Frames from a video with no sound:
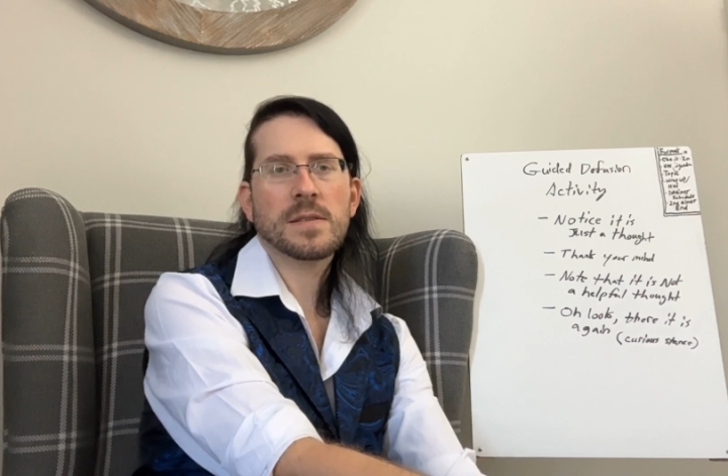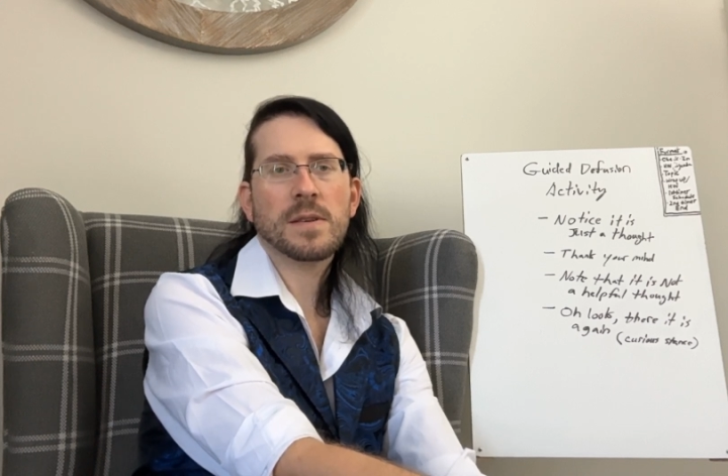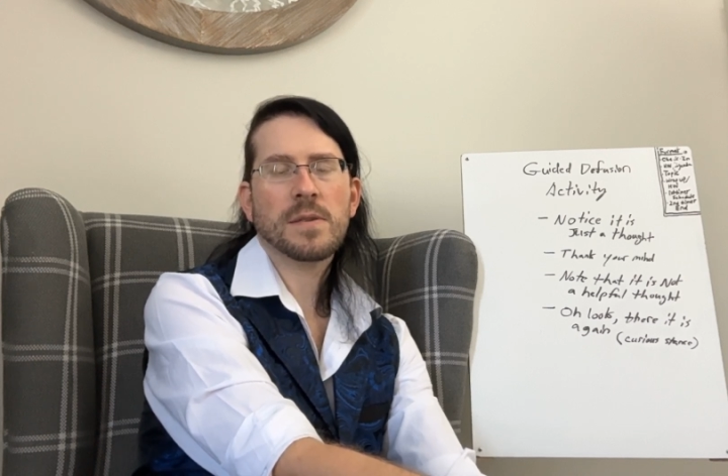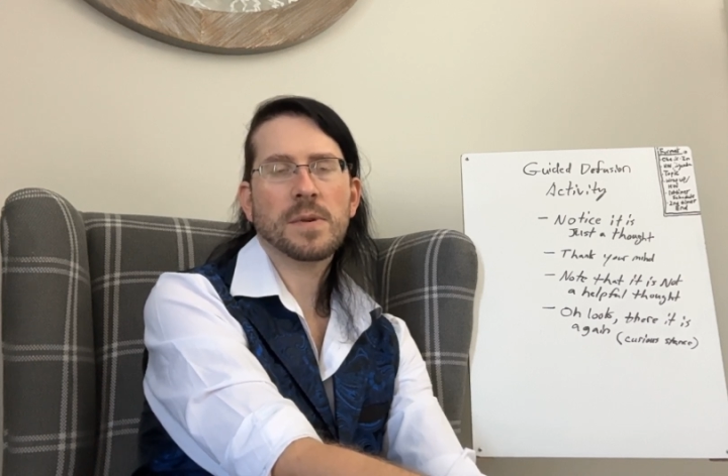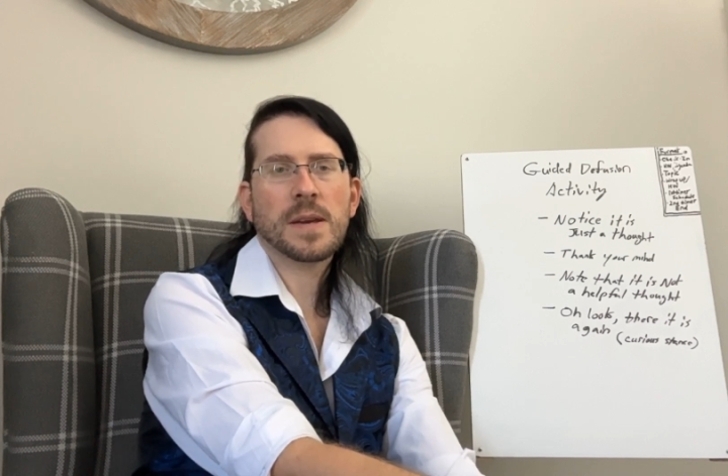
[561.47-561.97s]

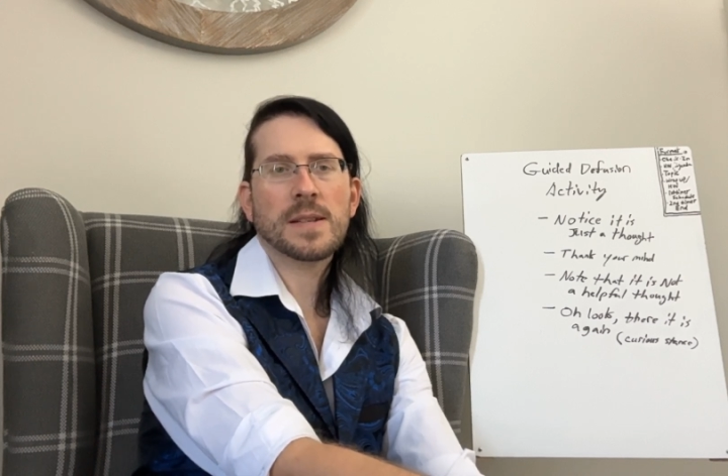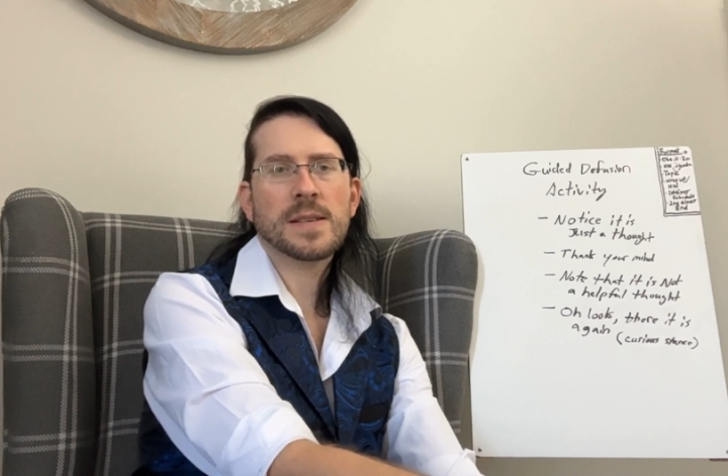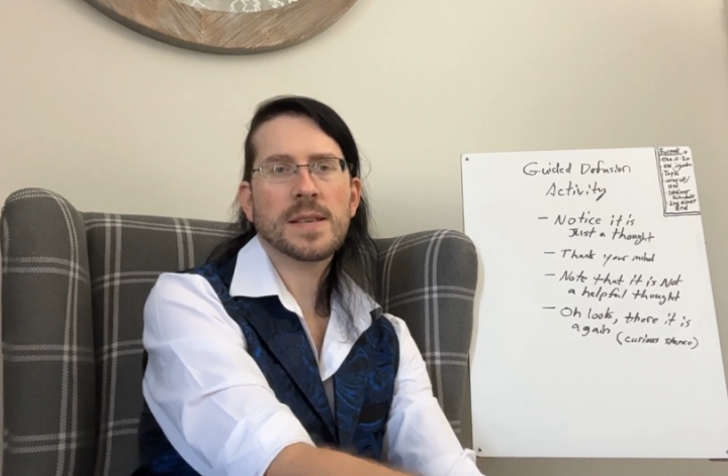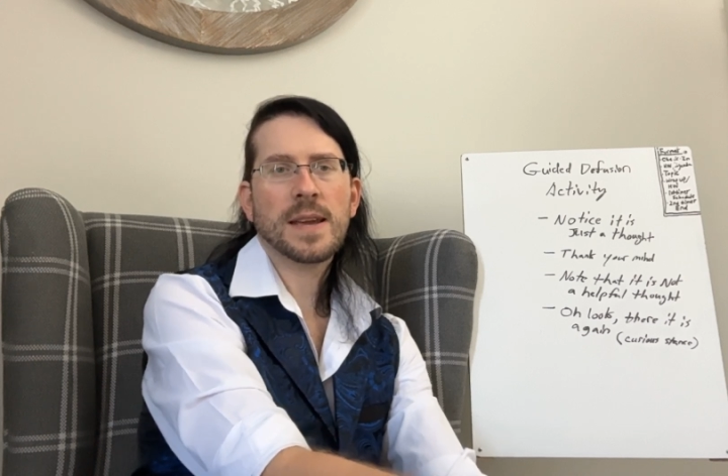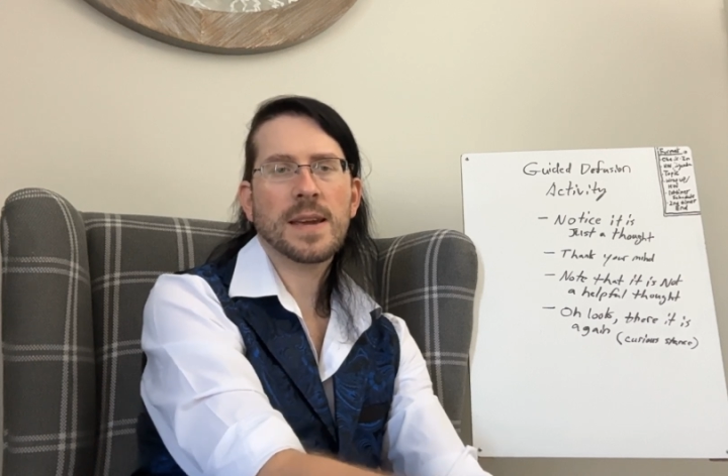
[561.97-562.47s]
Right? We can
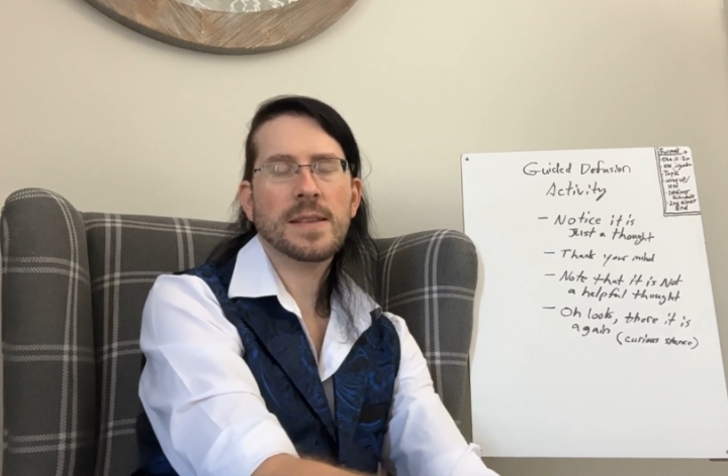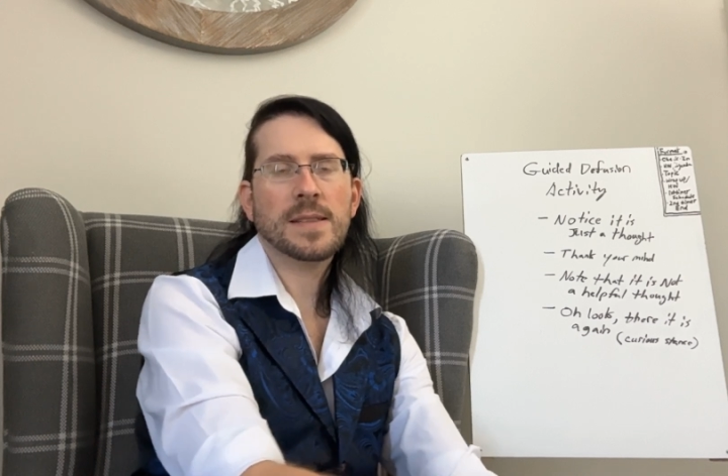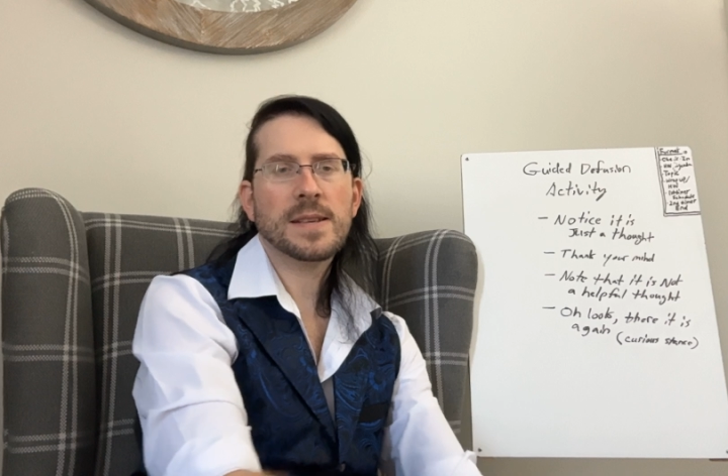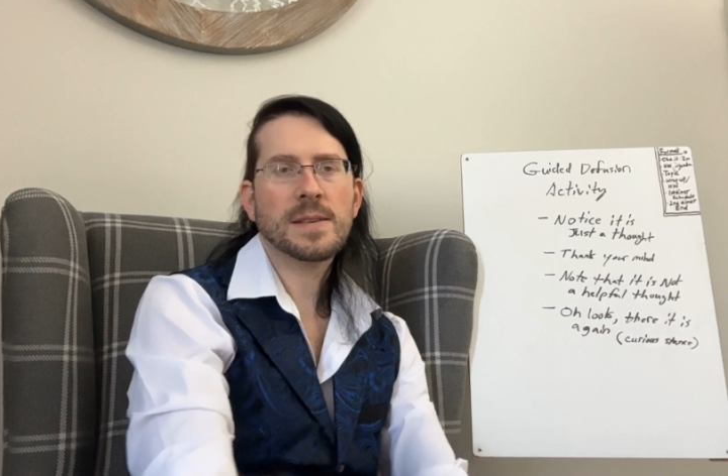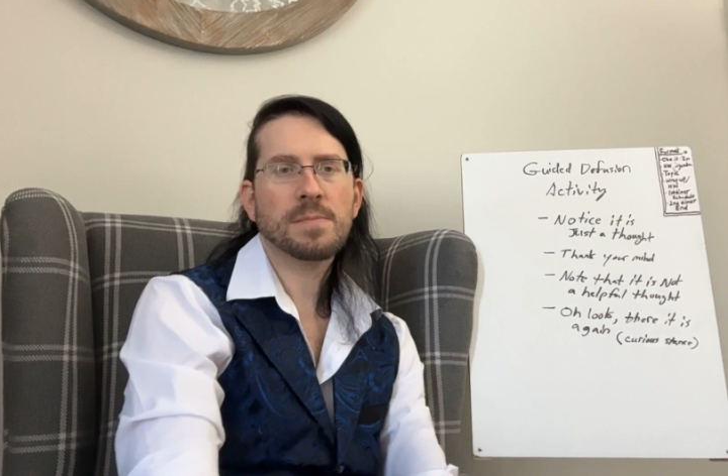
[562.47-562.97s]
stay in
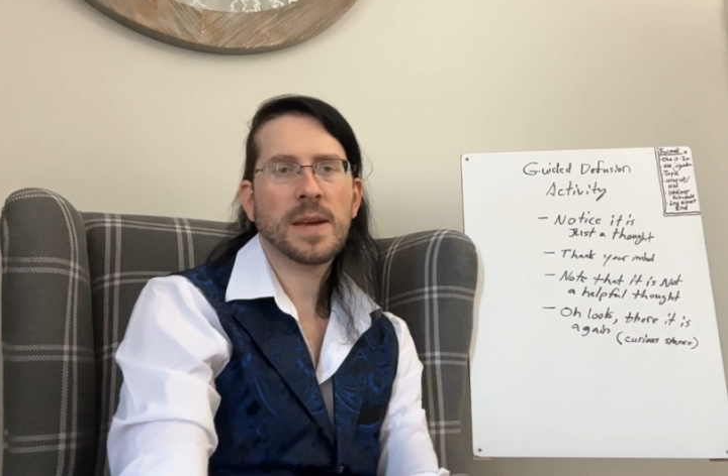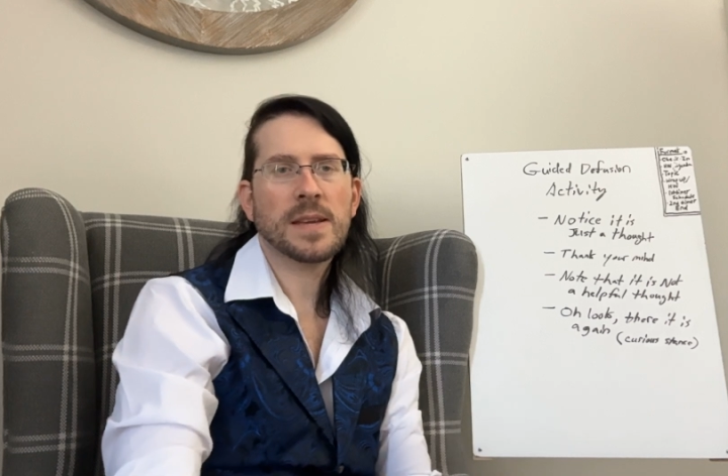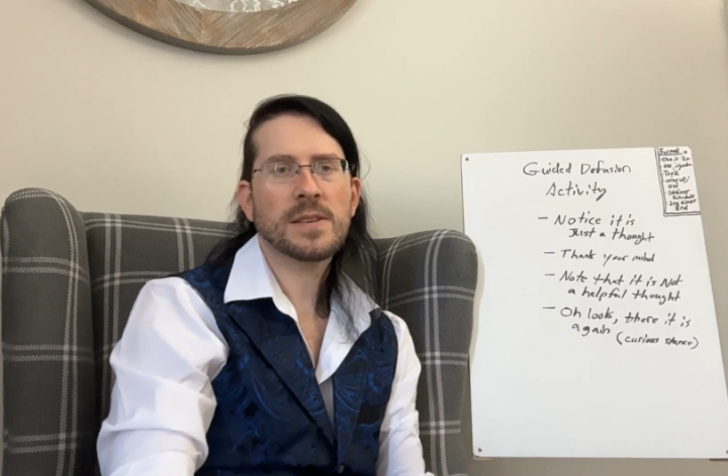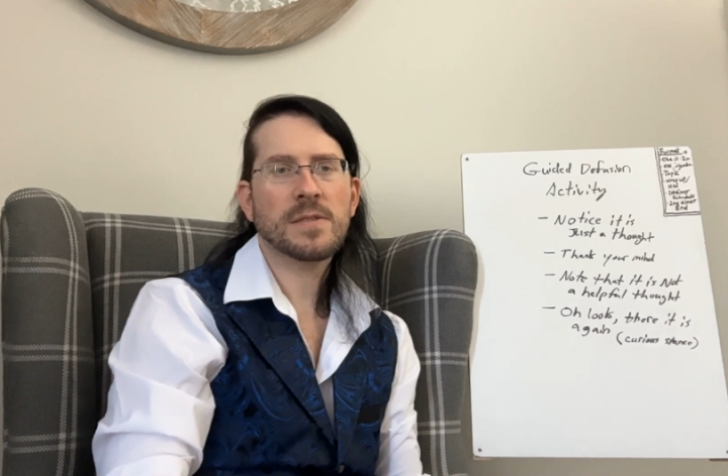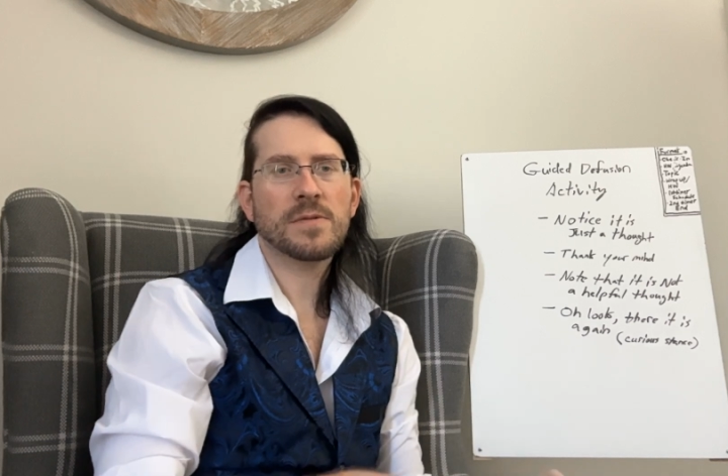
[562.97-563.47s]
this
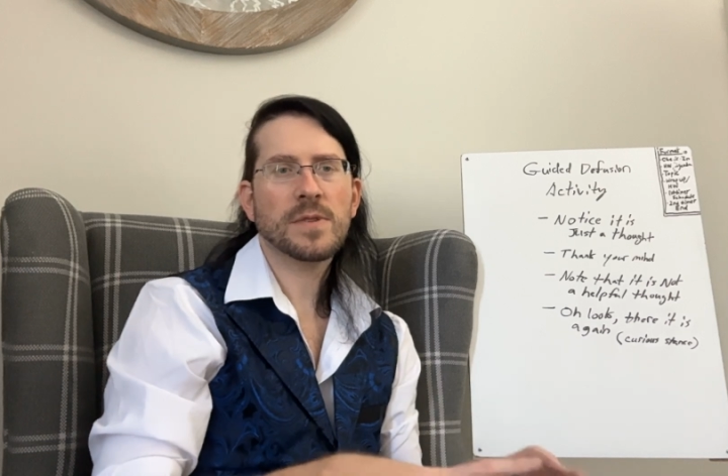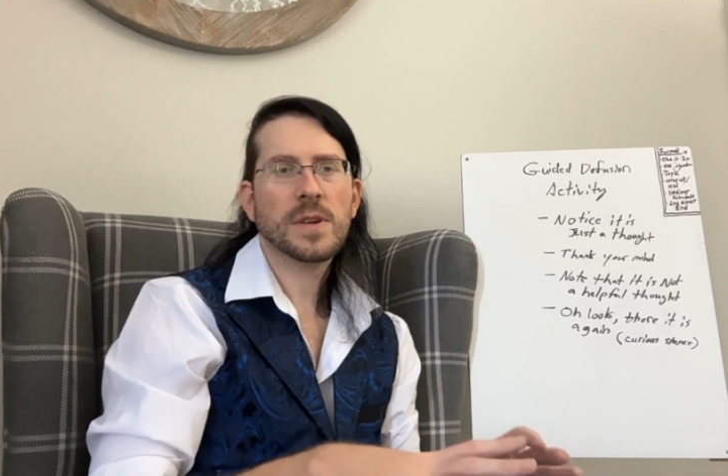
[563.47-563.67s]
space of